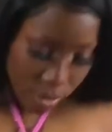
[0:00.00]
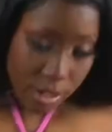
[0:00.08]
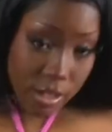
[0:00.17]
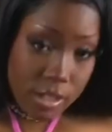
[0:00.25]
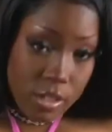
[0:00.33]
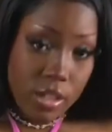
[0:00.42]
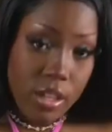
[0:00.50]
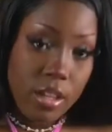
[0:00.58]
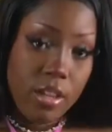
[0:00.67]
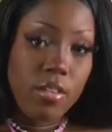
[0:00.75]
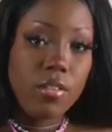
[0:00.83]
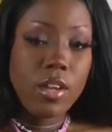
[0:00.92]
it to give,
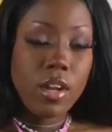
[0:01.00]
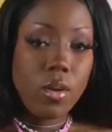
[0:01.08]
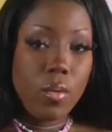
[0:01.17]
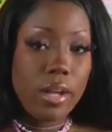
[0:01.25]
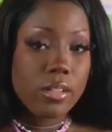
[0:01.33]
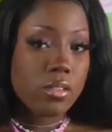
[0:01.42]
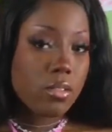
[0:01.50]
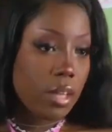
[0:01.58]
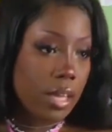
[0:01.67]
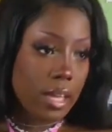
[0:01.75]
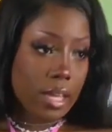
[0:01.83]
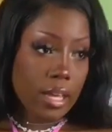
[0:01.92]
you know,
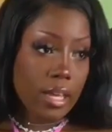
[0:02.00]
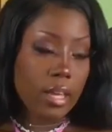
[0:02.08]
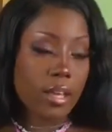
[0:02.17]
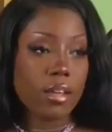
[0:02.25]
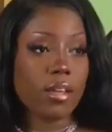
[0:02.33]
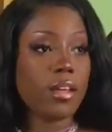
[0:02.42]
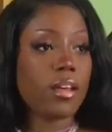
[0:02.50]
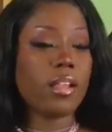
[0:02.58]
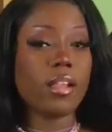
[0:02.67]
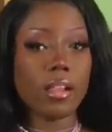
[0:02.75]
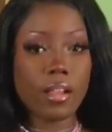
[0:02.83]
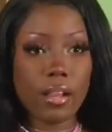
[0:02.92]
y2k, the
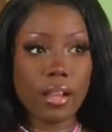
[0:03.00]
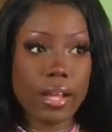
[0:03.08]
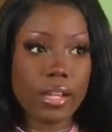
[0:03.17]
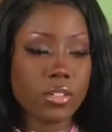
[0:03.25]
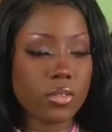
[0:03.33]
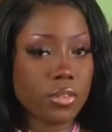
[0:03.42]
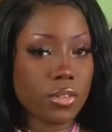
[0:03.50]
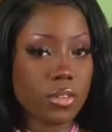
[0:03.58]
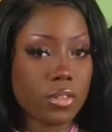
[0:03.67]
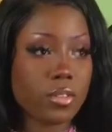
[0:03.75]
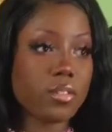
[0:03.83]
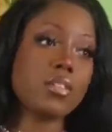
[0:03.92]
casual
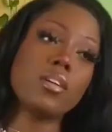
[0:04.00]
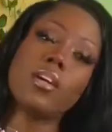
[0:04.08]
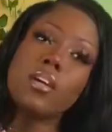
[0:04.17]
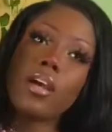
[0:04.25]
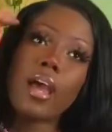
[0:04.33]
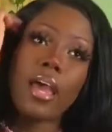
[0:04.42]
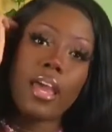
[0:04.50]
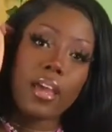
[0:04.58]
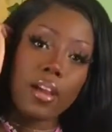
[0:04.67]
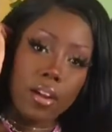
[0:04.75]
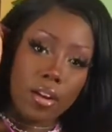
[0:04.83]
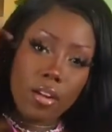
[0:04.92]
it
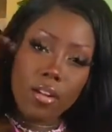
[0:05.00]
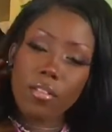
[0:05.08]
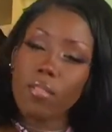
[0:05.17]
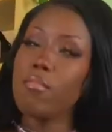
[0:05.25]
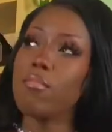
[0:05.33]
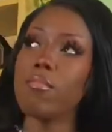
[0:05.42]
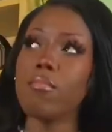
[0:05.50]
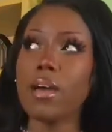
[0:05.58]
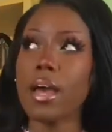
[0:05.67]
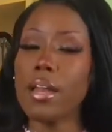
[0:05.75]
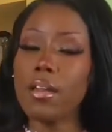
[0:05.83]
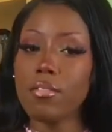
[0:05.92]
girl kind
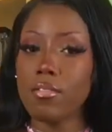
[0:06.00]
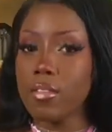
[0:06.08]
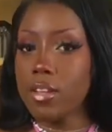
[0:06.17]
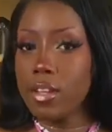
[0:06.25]
of fit,